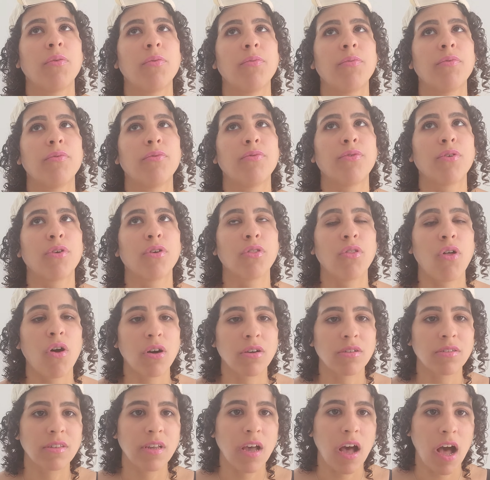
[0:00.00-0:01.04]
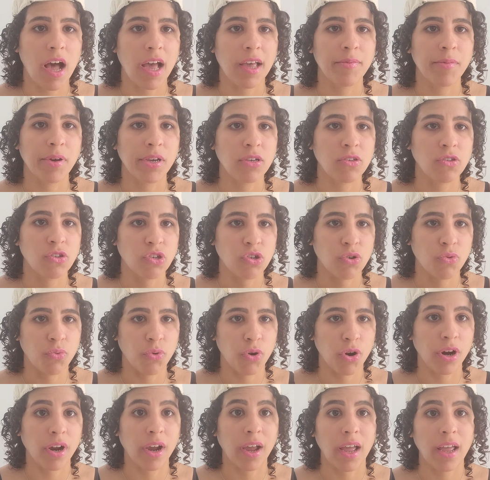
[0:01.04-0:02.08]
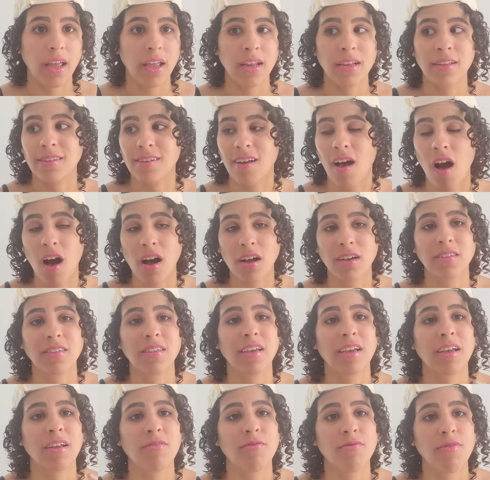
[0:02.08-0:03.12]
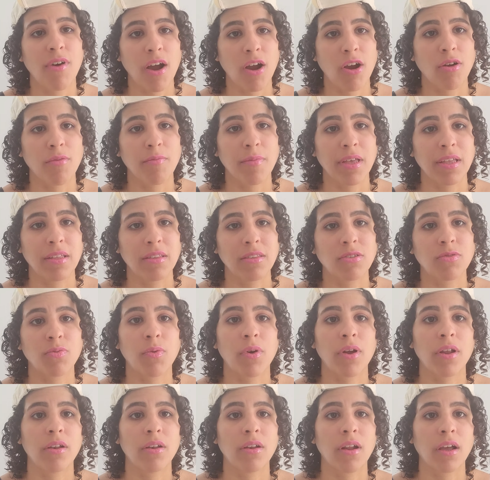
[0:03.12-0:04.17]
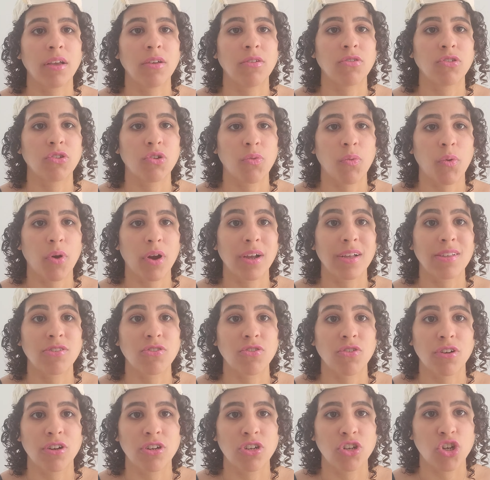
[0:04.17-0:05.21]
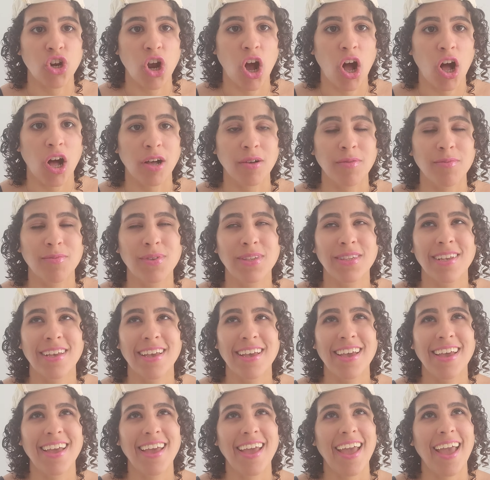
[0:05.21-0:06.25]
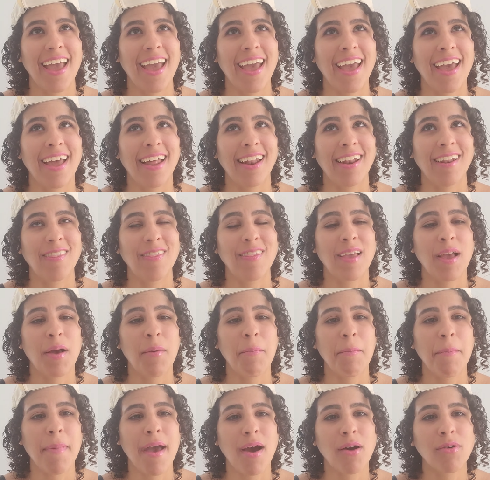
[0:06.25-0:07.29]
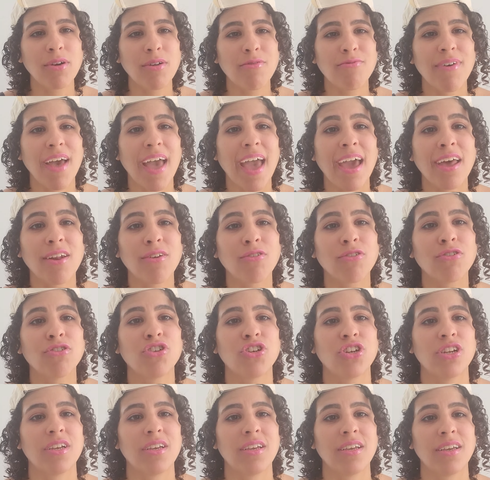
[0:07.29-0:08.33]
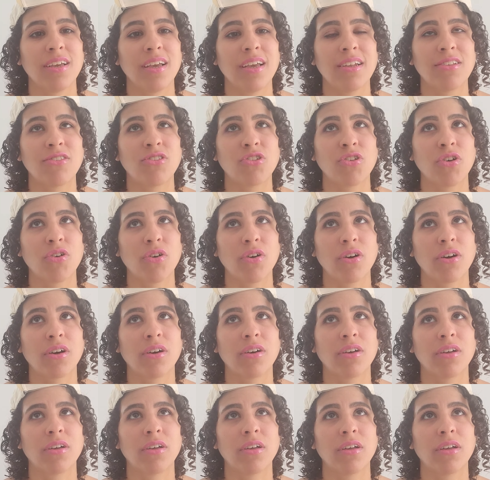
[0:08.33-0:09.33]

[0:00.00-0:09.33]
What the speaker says: for a long time, I used to work in toxic environments when I used to work at certain jobs. And the amount of energy it took,